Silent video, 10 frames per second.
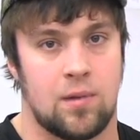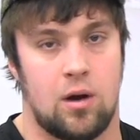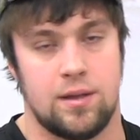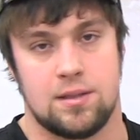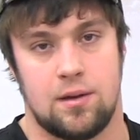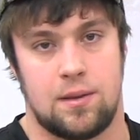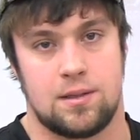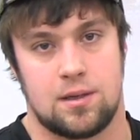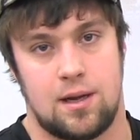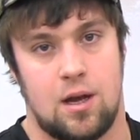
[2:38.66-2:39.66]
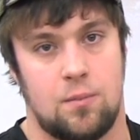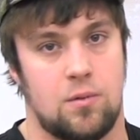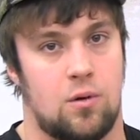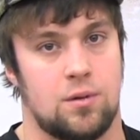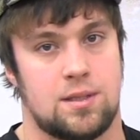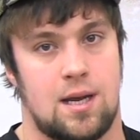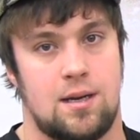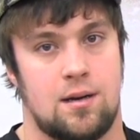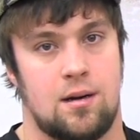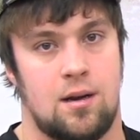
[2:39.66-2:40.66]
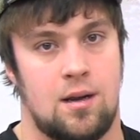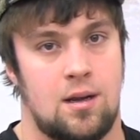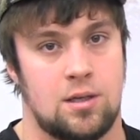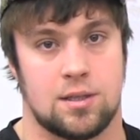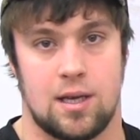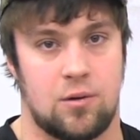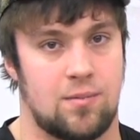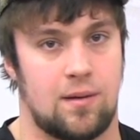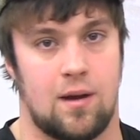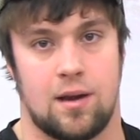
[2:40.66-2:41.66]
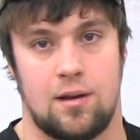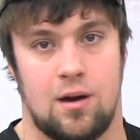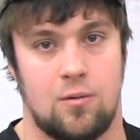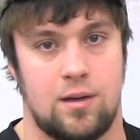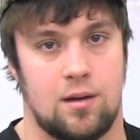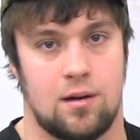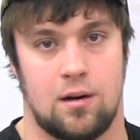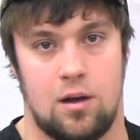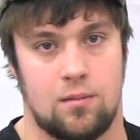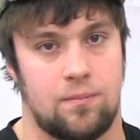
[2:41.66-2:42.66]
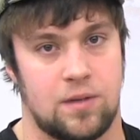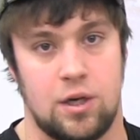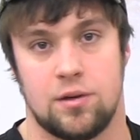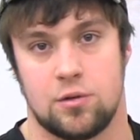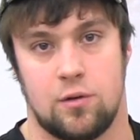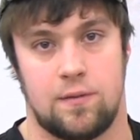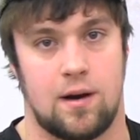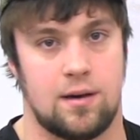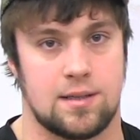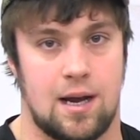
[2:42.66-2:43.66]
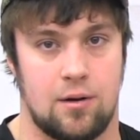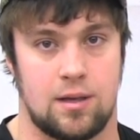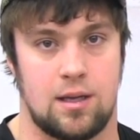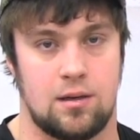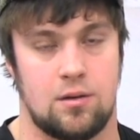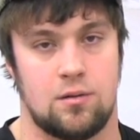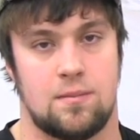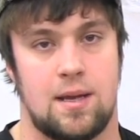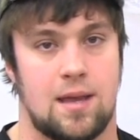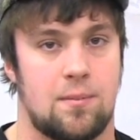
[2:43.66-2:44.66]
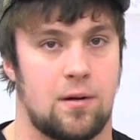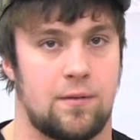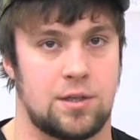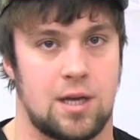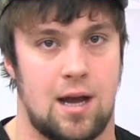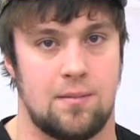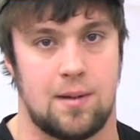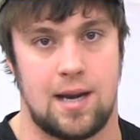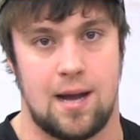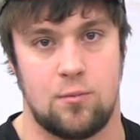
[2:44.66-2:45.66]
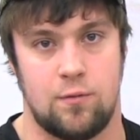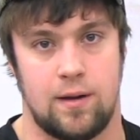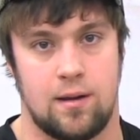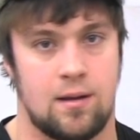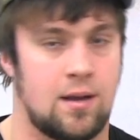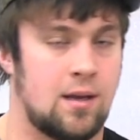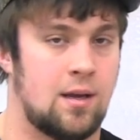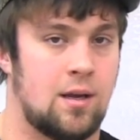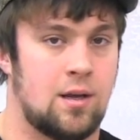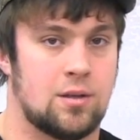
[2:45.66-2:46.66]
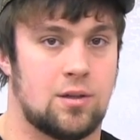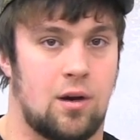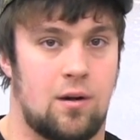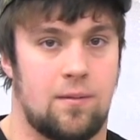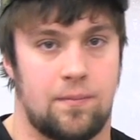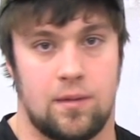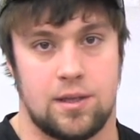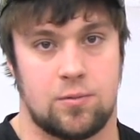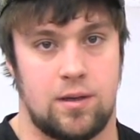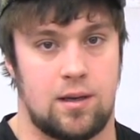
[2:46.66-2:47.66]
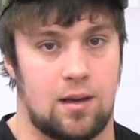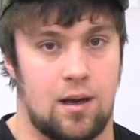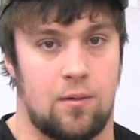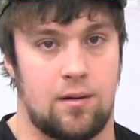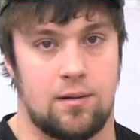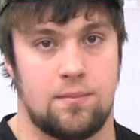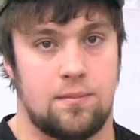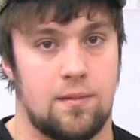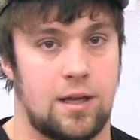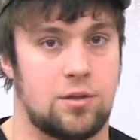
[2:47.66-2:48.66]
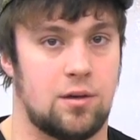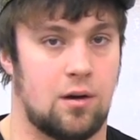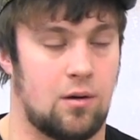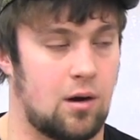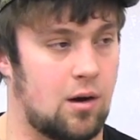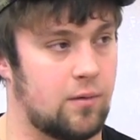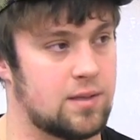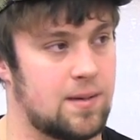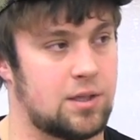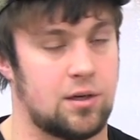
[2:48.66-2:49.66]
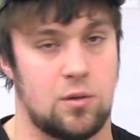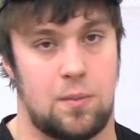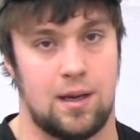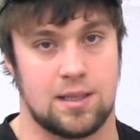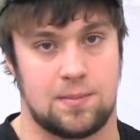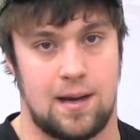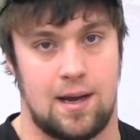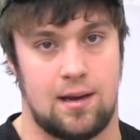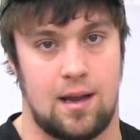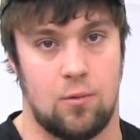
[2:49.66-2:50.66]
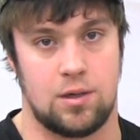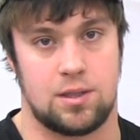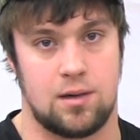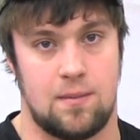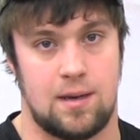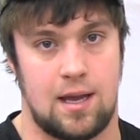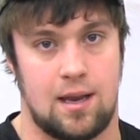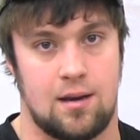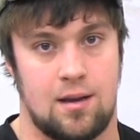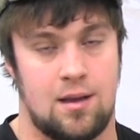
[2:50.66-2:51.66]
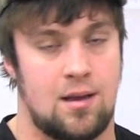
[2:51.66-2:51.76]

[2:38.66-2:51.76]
All these little things are going to help you hold steadier, just like we've been talking all week or all year so far, is how to get you to make that perfect shot by not moving. So this week, I want to let you know, always make sure you pick a spot at what you're aiming at.